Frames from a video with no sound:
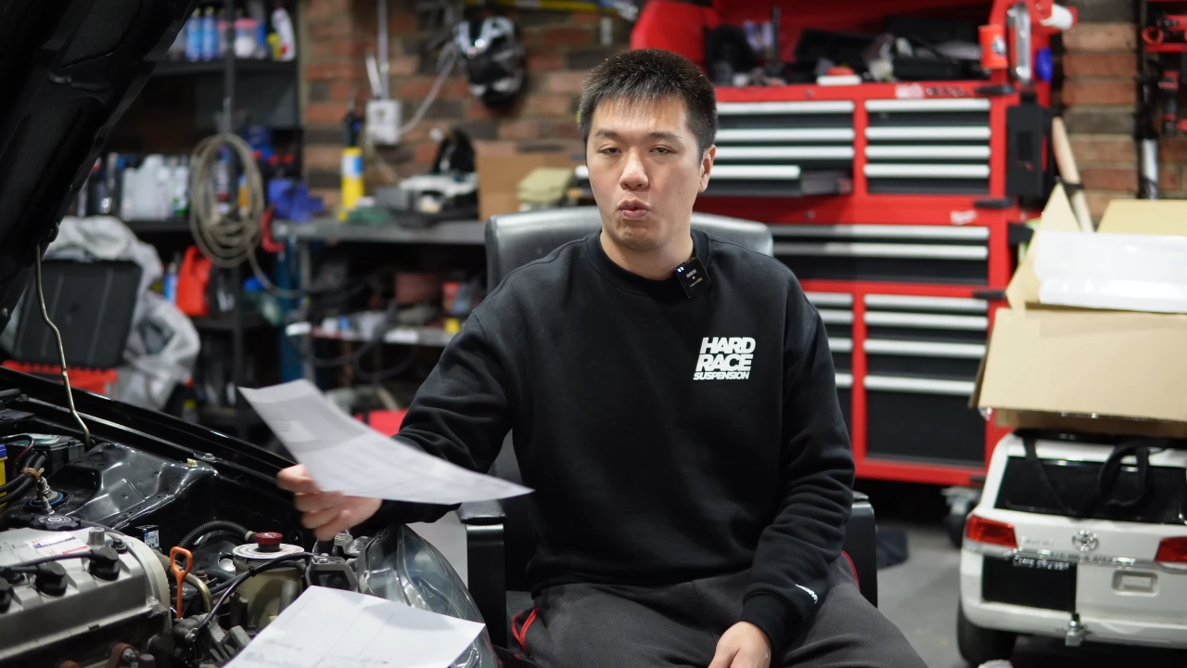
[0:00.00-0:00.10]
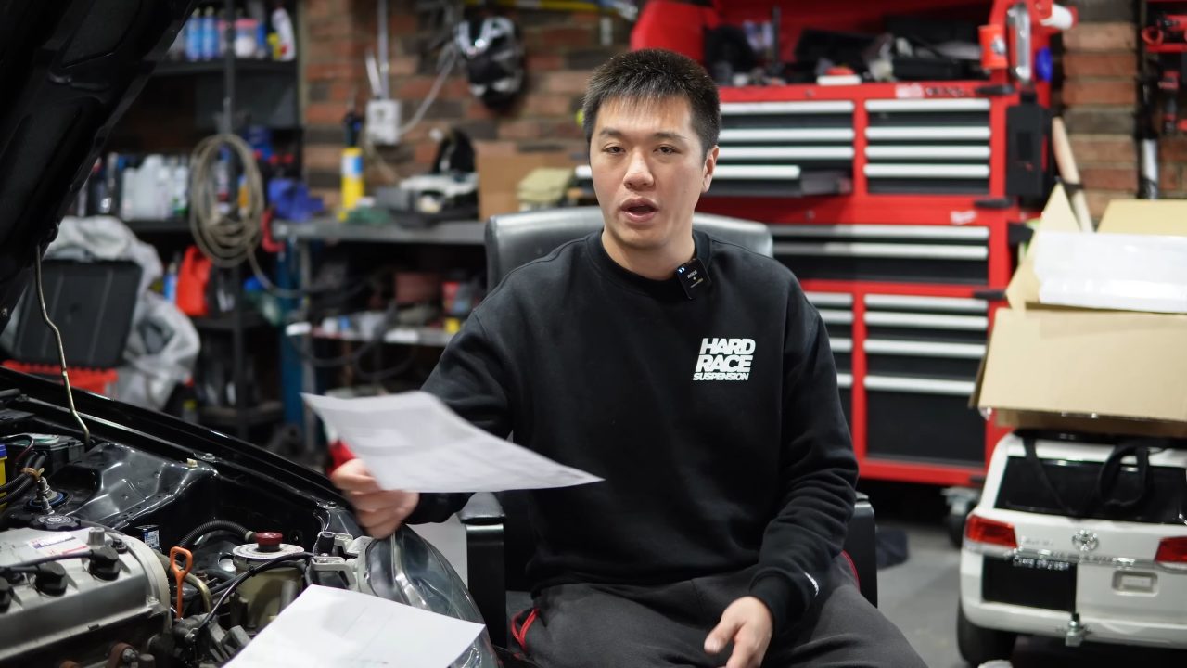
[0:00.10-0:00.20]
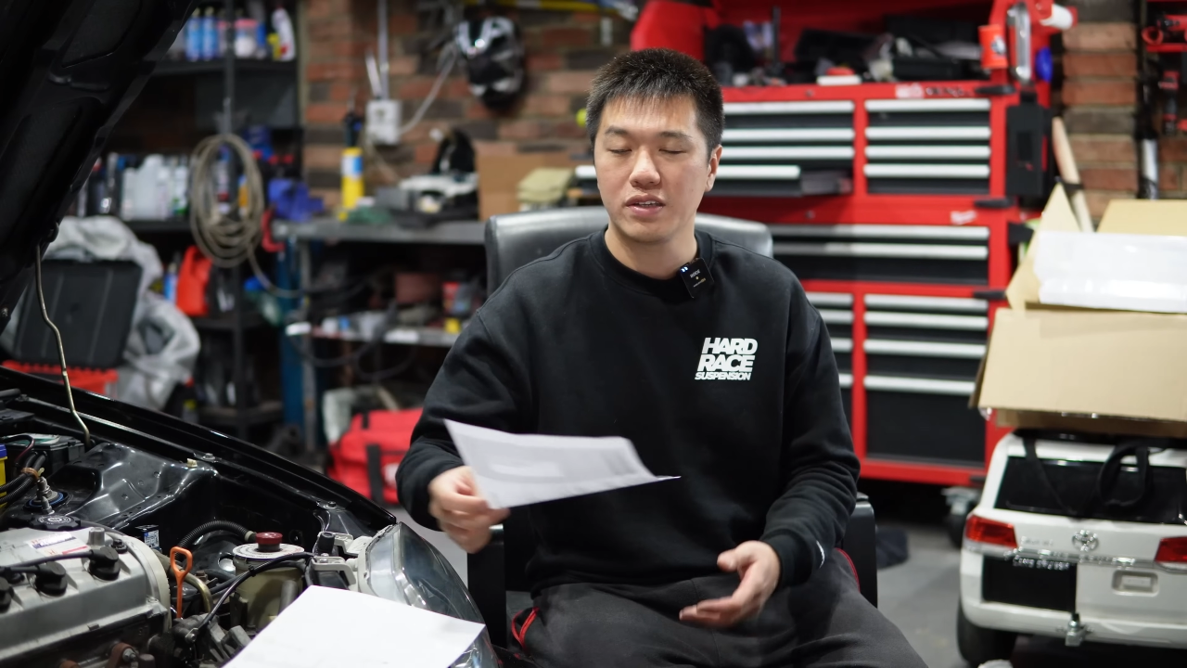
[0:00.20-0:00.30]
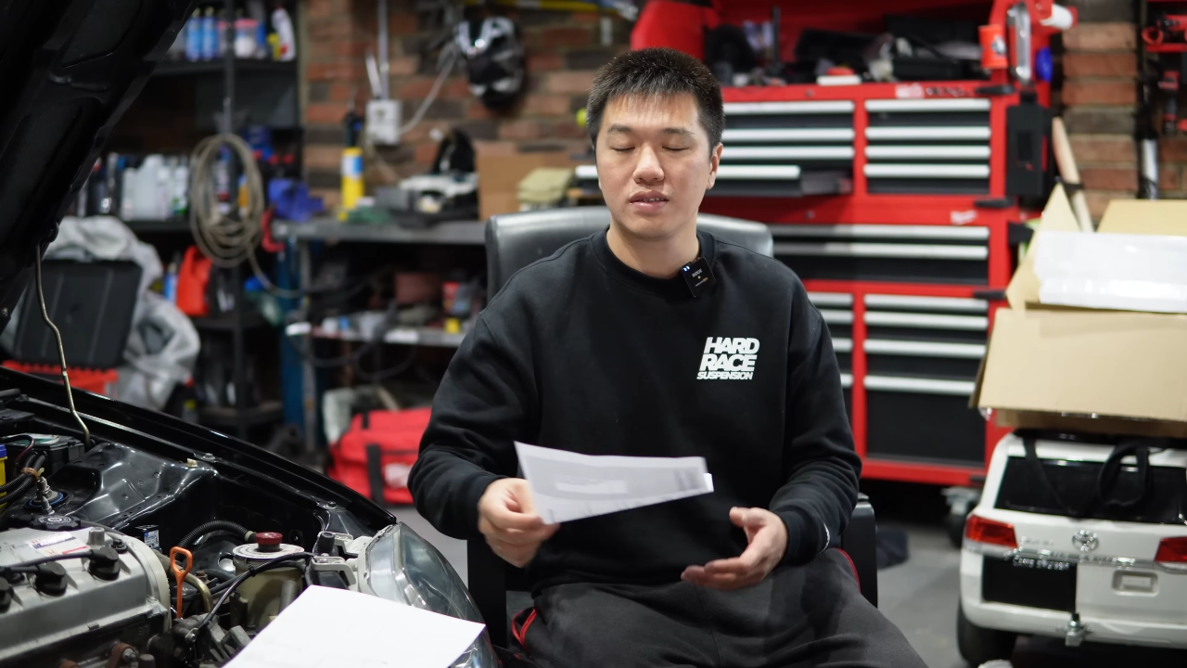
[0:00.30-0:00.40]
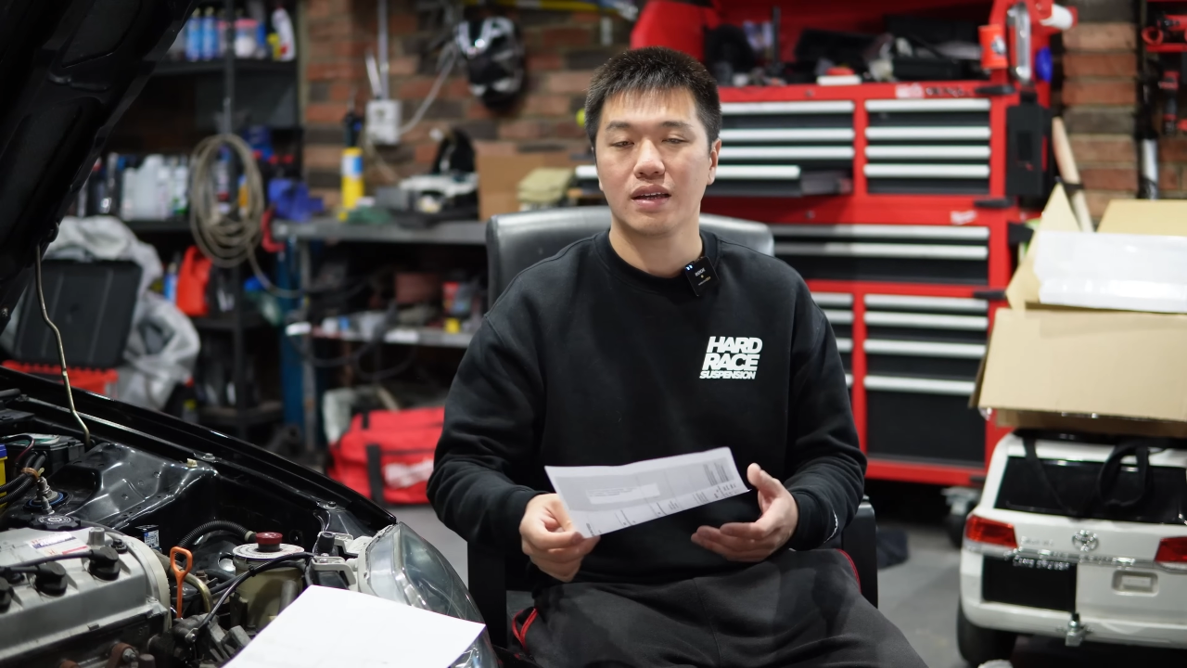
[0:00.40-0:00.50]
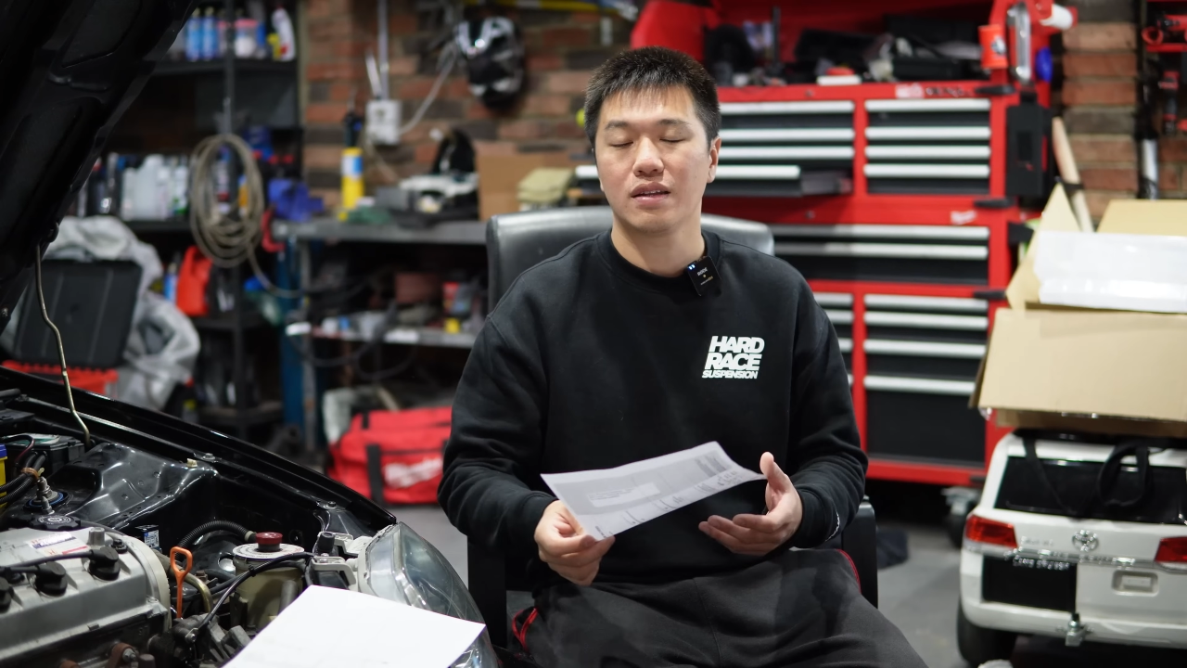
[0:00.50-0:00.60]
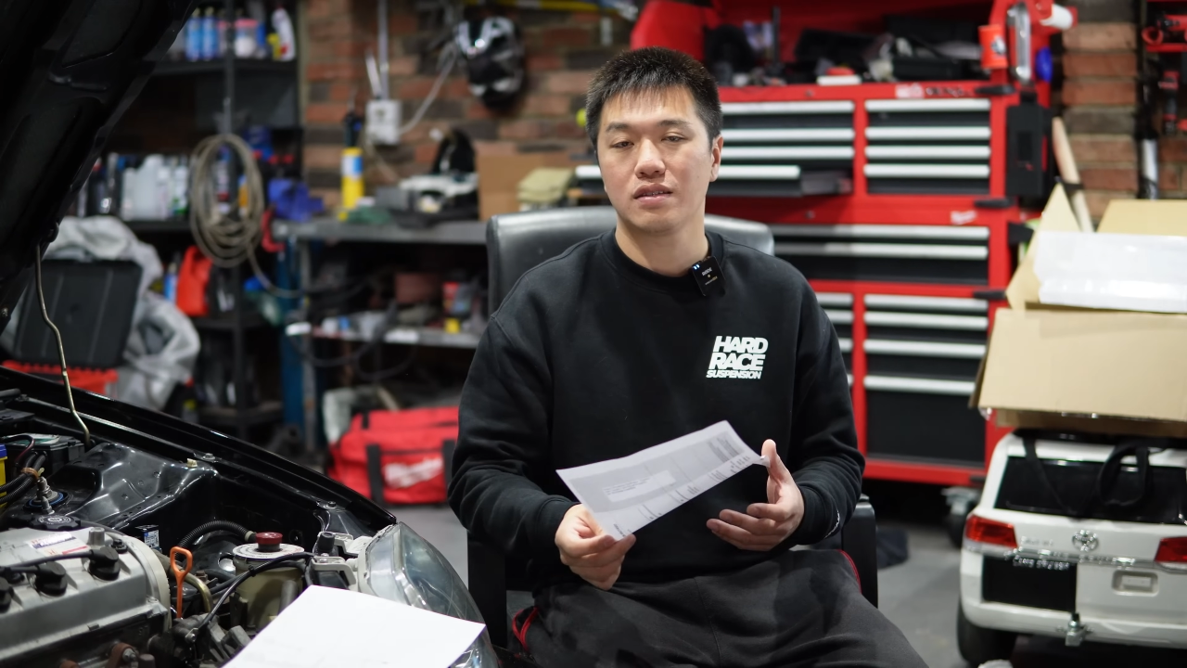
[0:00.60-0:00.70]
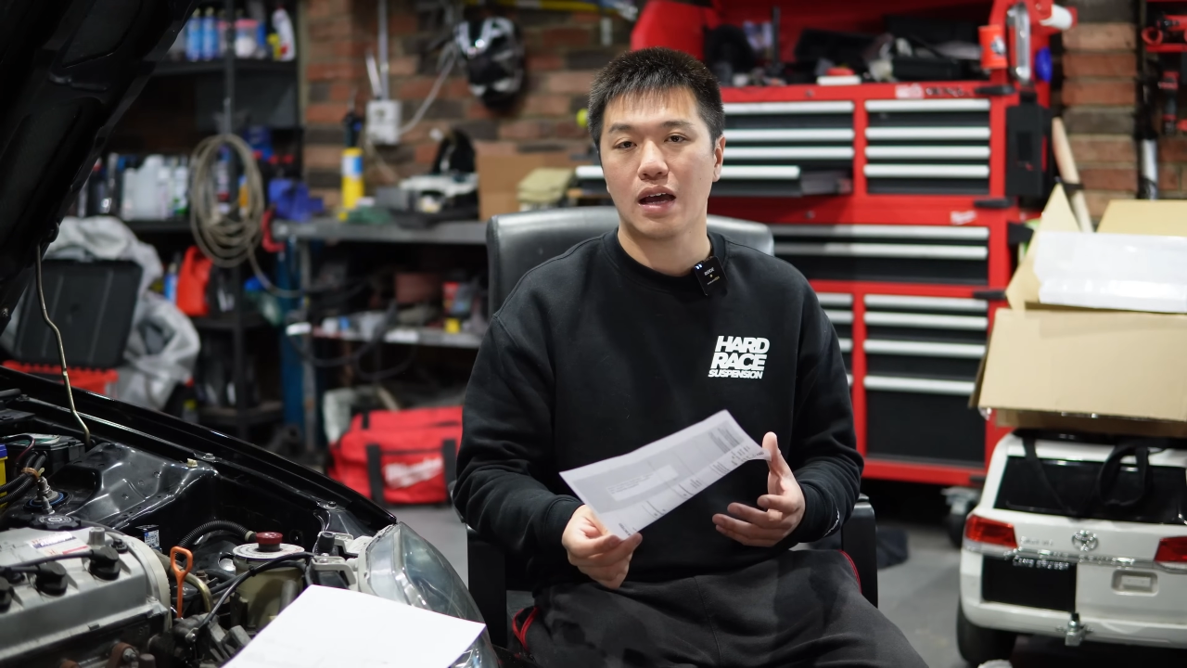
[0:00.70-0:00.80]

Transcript: when you send the